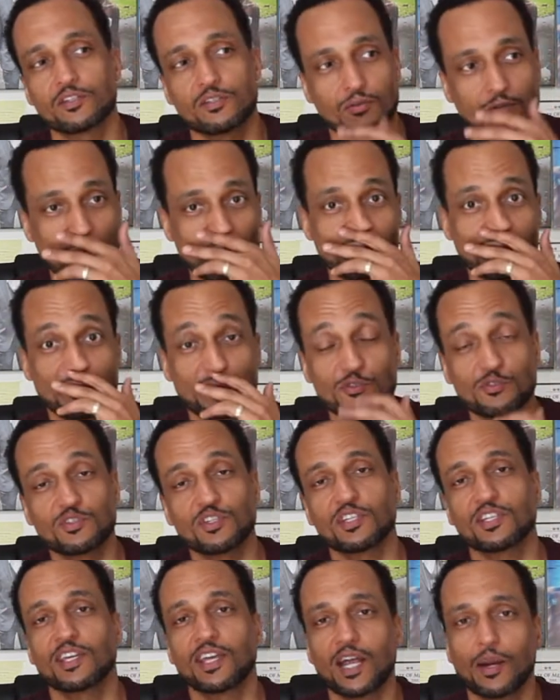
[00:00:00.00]
So I've used
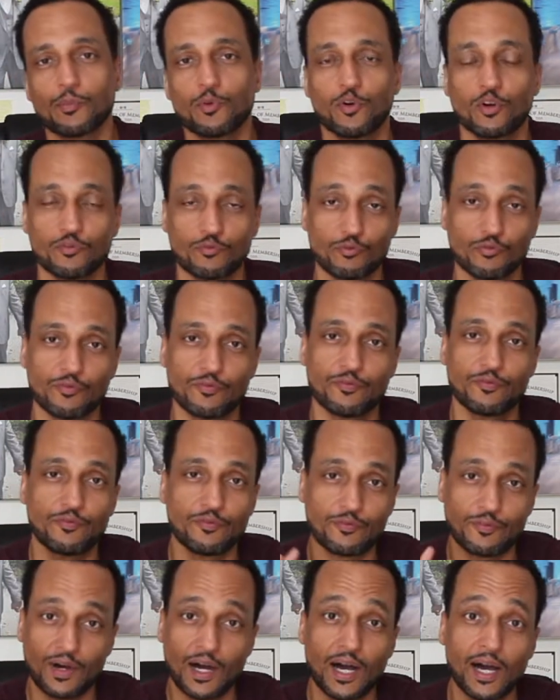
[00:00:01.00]
the camera on
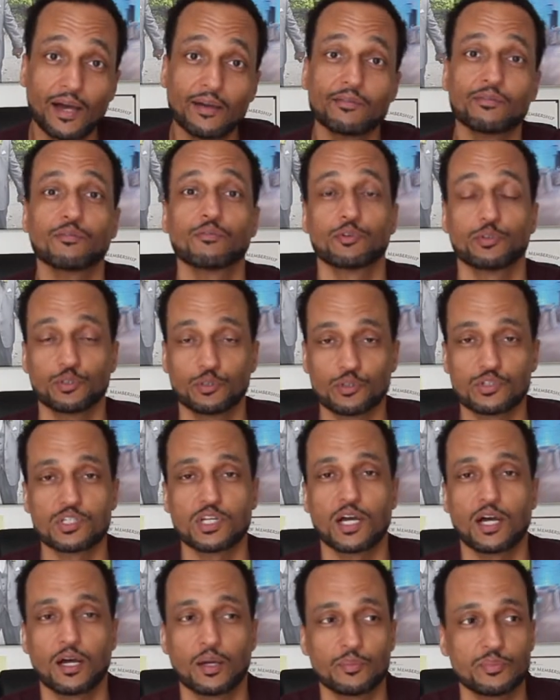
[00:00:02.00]
5 real
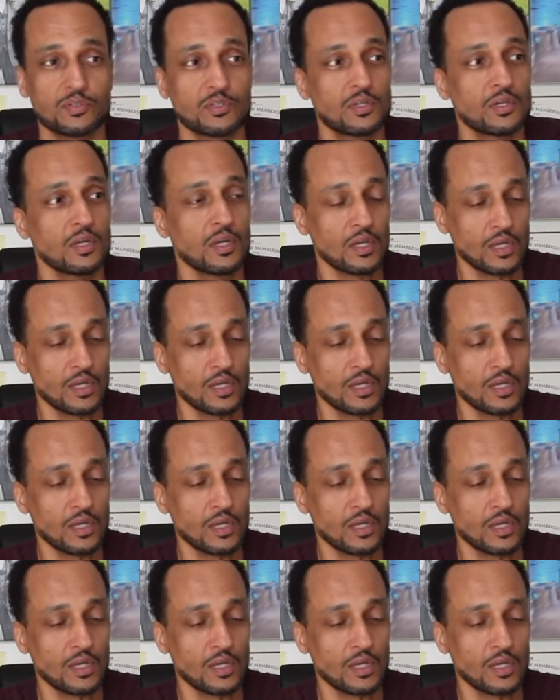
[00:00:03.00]
jobs,